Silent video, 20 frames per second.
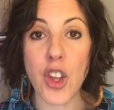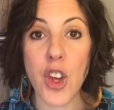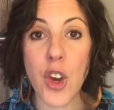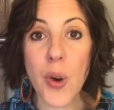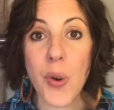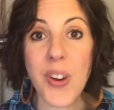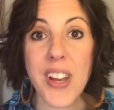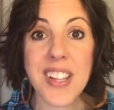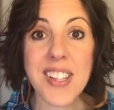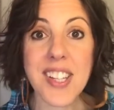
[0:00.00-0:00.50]

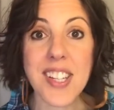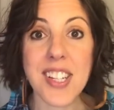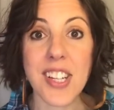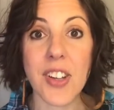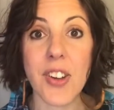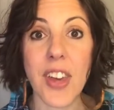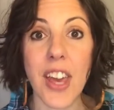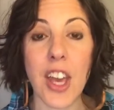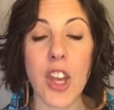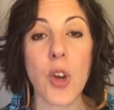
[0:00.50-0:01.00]
you can
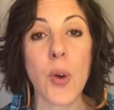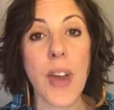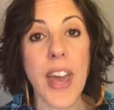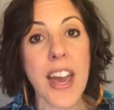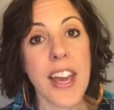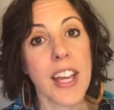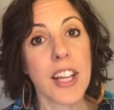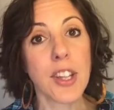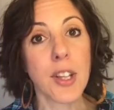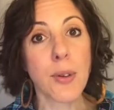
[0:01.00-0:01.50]
still get, you
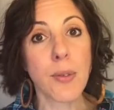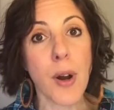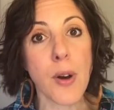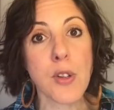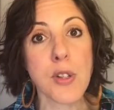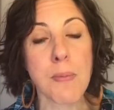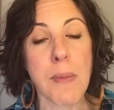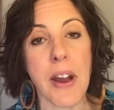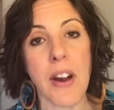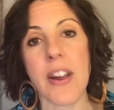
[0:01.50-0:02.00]
can't get the
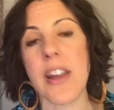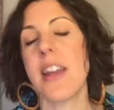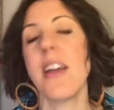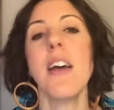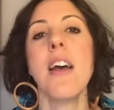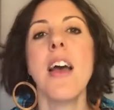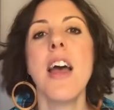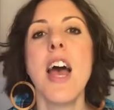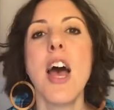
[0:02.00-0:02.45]
rosemary,